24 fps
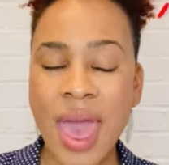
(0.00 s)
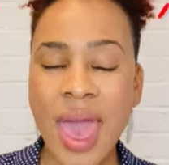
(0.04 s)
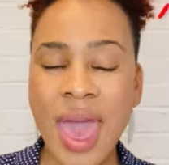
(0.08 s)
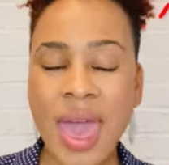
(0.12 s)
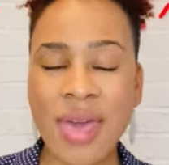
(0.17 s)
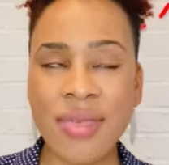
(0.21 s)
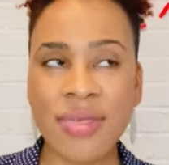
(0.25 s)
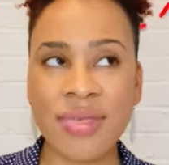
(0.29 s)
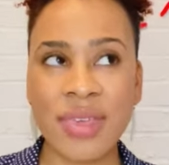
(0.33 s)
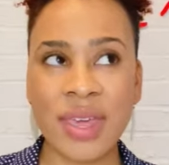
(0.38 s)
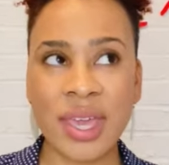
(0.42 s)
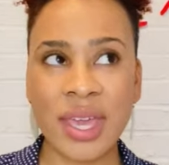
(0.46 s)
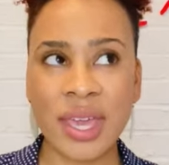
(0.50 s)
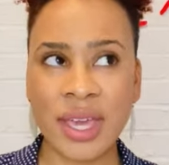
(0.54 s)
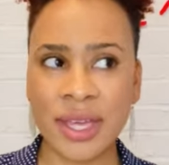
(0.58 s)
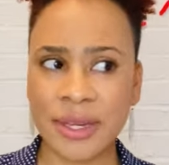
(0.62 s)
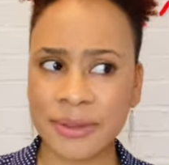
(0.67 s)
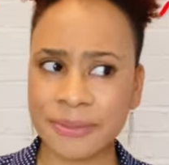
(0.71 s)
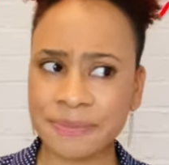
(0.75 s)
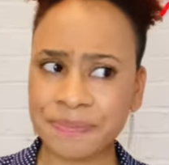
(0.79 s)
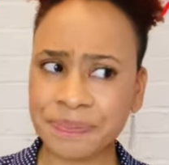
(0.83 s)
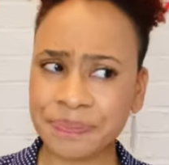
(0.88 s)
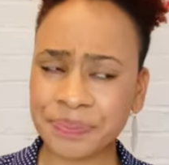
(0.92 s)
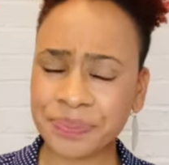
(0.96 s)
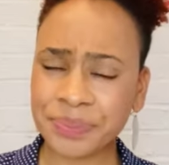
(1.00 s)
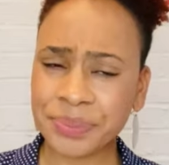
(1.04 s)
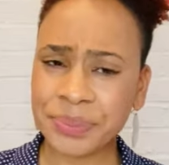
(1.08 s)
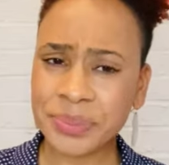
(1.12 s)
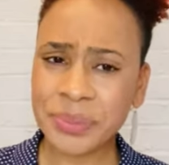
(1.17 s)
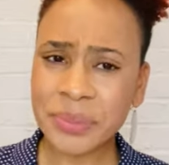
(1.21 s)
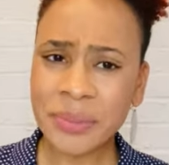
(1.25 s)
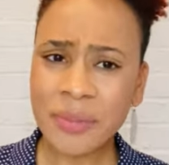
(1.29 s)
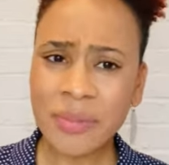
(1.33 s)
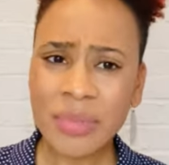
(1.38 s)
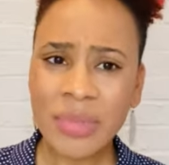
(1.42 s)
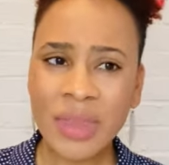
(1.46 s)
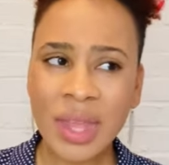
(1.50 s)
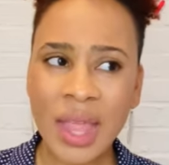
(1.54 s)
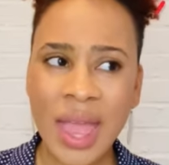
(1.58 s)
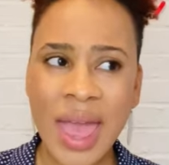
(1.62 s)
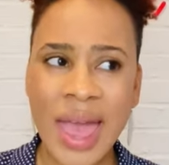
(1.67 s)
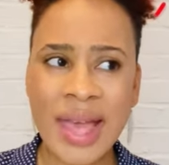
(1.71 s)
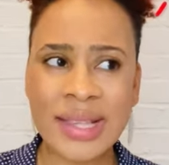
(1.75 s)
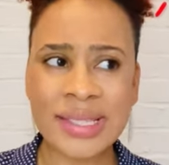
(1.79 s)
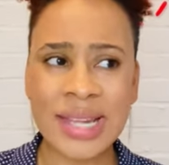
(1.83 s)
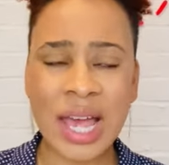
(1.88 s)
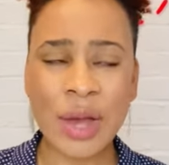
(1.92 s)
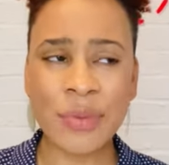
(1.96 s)
And then
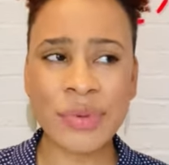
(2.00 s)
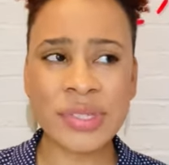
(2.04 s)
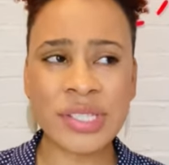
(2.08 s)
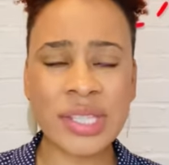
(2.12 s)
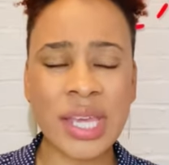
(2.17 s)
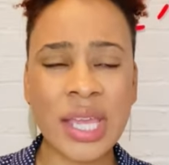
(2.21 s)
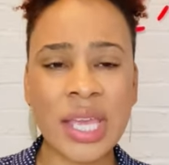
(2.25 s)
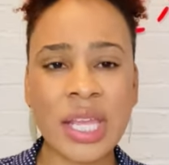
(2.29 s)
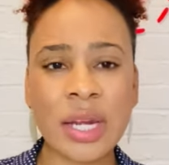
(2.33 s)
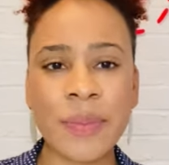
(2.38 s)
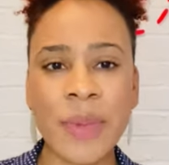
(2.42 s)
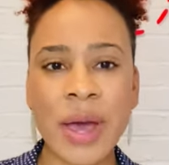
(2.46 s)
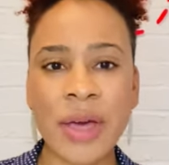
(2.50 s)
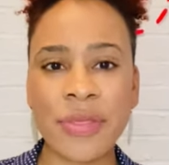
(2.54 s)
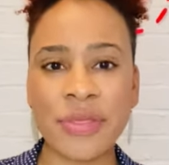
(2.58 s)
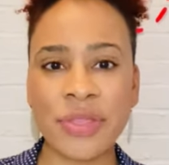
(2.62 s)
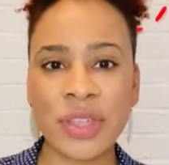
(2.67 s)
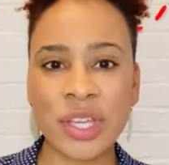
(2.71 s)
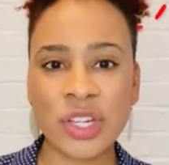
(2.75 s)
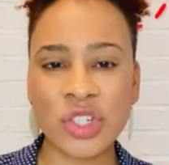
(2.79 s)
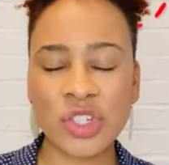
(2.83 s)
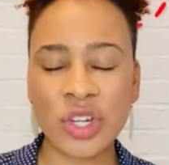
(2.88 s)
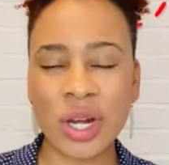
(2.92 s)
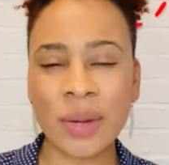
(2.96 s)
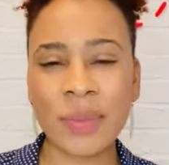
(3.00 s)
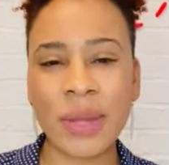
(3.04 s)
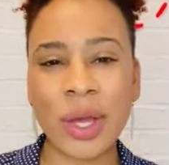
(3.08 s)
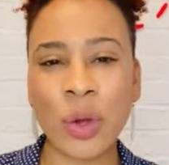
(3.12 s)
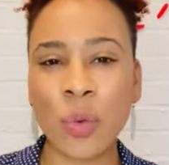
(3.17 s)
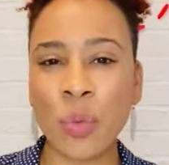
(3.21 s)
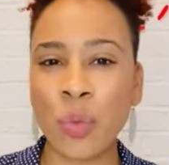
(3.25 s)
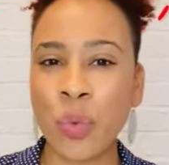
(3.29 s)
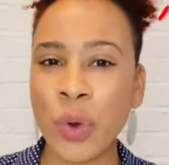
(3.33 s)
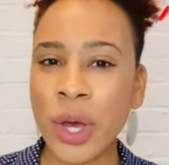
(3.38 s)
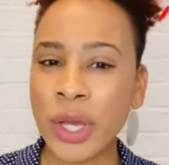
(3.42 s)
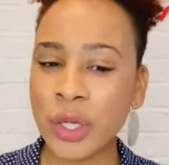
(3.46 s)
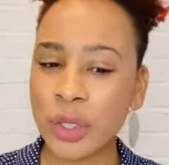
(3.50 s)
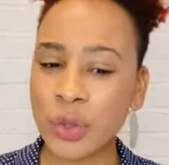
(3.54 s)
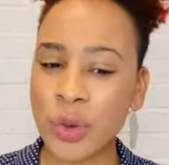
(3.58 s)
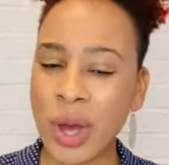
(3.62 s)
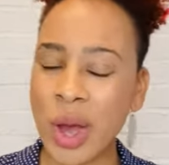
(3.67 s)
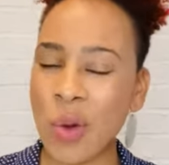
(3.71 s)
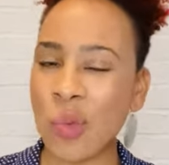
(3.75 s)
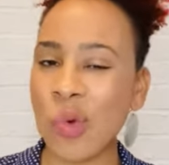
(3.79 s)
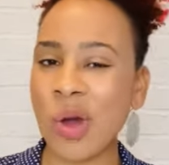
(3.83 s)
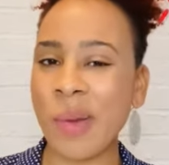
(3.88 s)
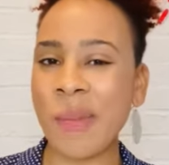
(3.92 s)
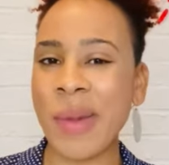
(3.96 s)
as I was thinking about this year, I'm like, what do
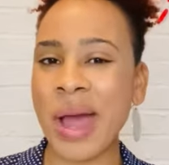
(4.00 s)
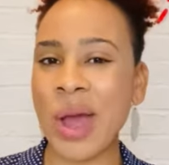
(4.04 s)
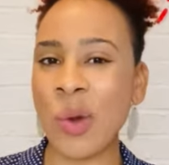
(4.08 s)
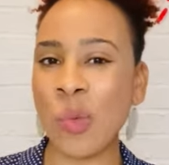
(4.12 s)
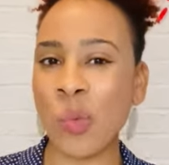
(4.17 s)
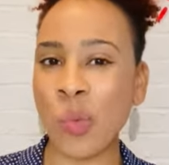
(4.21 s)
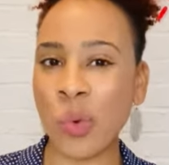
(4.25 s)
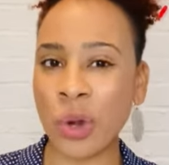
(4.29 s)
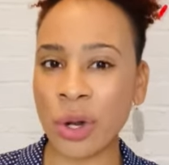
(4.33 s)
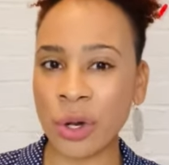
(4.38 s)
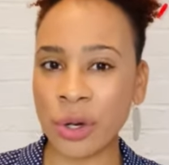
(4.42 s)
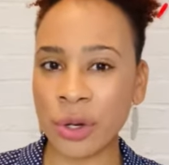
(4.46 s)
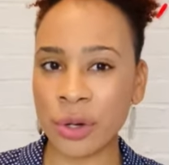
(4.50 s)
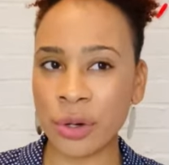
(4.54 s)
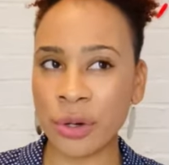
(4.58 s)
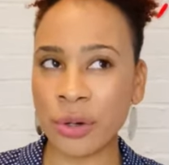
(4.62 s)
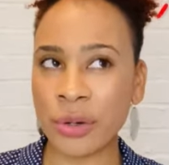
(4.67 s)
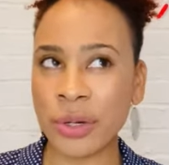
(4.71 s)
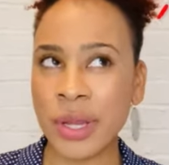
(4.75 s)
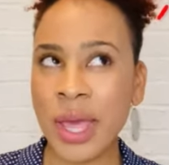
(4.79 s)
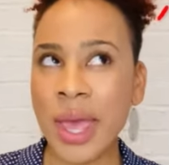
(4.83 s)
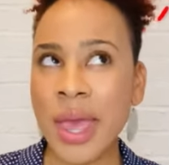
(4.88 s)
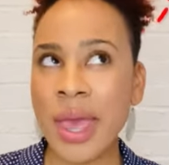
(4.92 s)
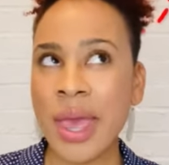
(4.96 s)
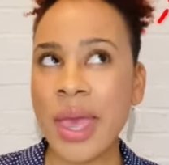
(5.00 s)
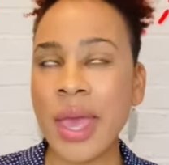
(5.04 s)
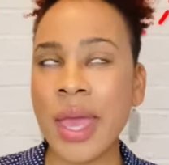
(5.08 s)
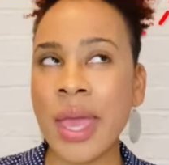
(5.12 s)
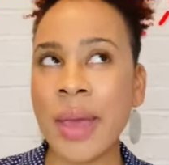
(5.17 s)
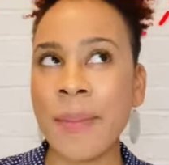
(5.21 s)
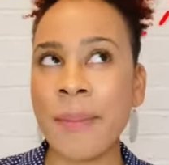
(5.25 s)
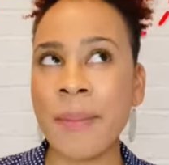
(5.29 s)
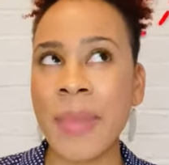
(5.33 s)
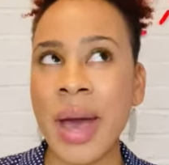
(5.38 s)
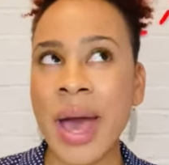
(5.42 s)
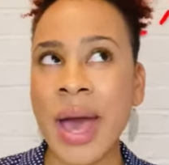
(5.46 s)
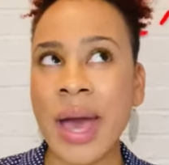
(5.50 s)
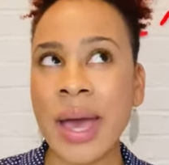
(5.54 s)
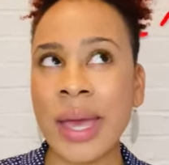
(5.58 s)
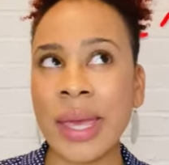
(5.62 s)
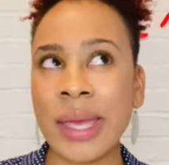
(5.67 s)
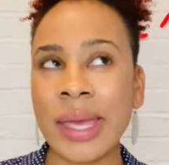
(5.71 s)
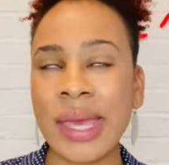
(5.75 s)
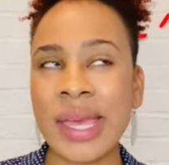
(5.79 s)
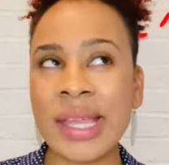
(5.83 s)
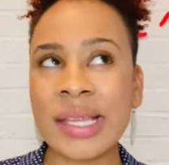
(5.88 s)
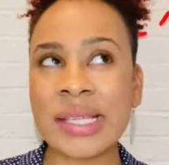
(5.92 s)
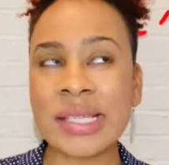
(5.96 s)
I want my word and
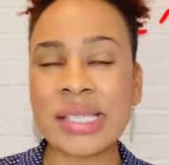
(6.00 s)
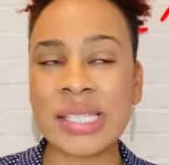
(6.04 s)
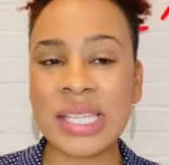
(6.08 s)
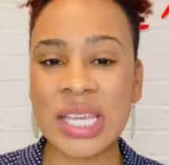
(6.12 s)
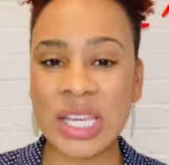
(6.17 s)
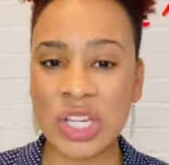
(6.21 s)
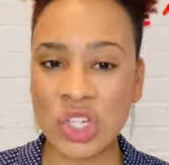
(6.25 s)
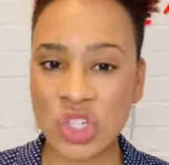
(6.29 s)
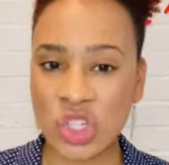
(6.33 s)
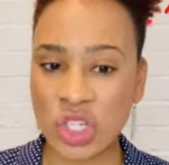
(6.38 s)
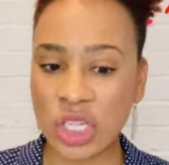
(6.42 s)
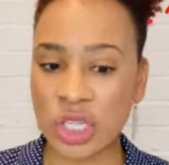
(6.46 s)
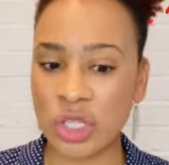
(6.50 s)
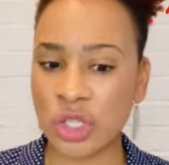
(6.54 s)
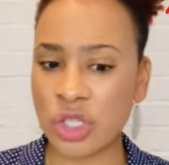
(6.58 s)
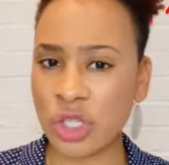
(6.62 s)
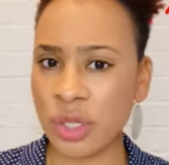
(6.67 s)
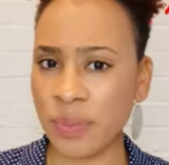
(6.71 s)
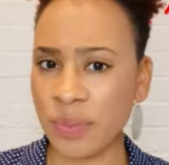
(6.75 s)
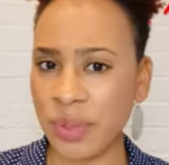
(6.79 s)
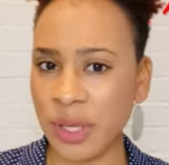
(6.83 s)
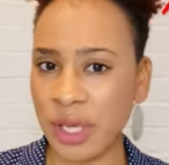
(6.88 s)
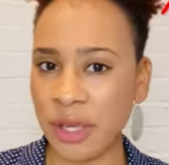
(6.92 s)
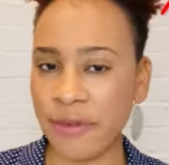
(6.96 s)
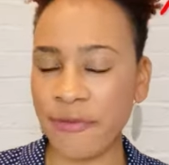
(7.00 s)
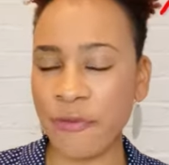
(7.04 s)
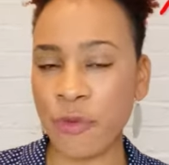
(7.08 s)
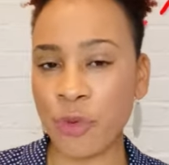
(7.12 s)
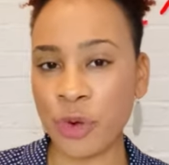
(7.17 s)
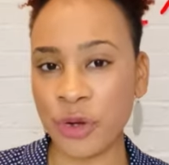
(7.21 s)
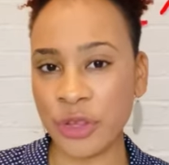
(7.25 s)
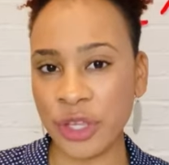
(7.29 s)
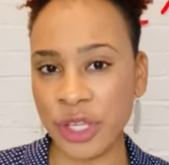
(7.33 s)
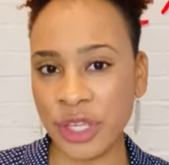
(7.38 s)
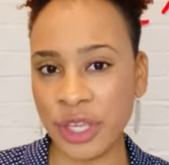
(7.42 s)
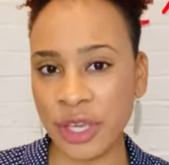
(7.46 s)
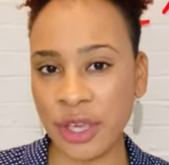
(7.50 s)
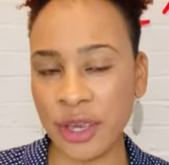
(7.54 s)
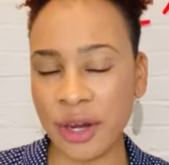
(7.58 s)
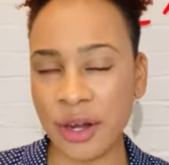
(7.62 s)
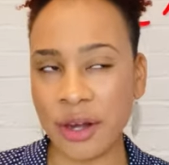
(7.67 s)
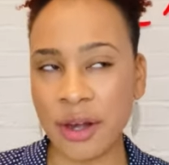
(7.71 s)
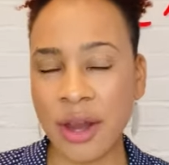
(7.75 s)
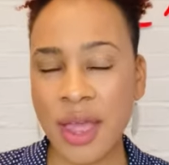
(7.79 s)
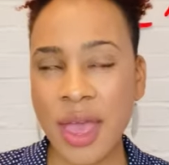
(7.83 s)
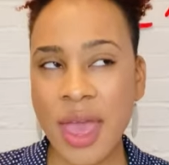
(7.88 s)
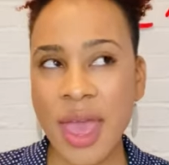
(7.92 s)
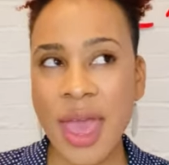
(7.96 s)
my intention to be for the
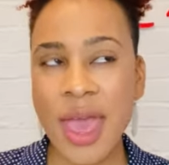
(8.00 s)
year?